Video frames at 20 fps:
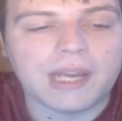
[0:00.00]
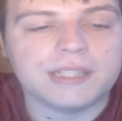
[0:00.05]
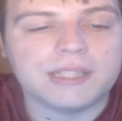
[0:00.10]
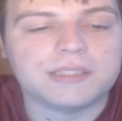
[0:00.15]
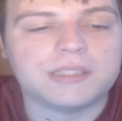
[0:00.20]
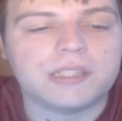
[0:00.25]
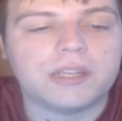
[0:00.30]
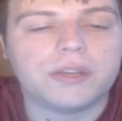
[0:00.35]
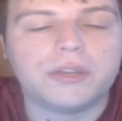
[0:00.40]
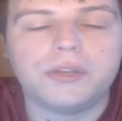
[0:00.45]

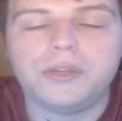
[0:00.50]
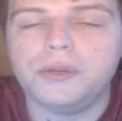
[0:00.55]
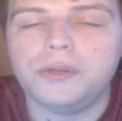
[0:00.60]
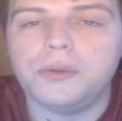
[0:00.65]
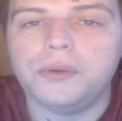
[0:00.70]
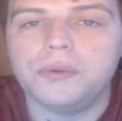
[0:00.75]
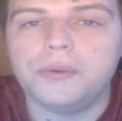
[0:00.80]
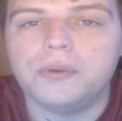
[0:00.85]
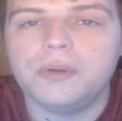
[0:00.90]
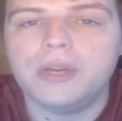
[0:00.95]
as
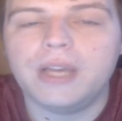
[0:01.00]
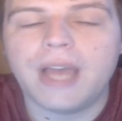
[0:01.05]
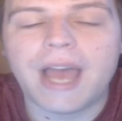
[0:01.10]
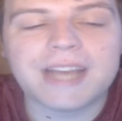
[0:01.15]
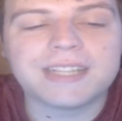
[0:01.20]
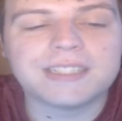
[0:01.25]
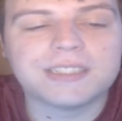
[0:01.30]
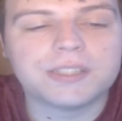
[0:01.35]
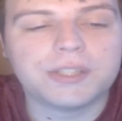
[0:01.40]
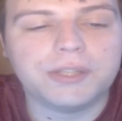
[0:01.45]

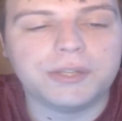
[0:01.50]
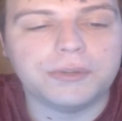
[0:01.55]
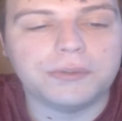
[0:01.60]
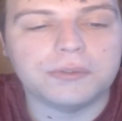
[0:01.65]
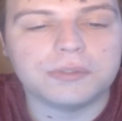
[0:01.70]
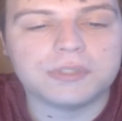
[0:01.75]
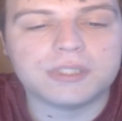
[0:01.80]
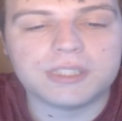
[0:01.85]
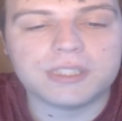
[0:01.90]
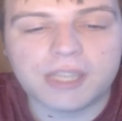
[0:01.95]

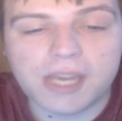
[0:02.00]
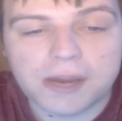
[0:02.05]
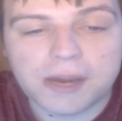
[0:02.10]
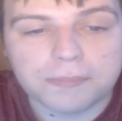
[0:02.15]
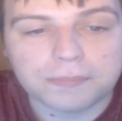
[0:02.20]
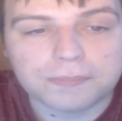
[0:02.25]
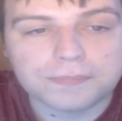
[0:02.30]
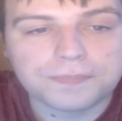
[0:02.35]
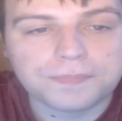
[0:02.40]
XQC.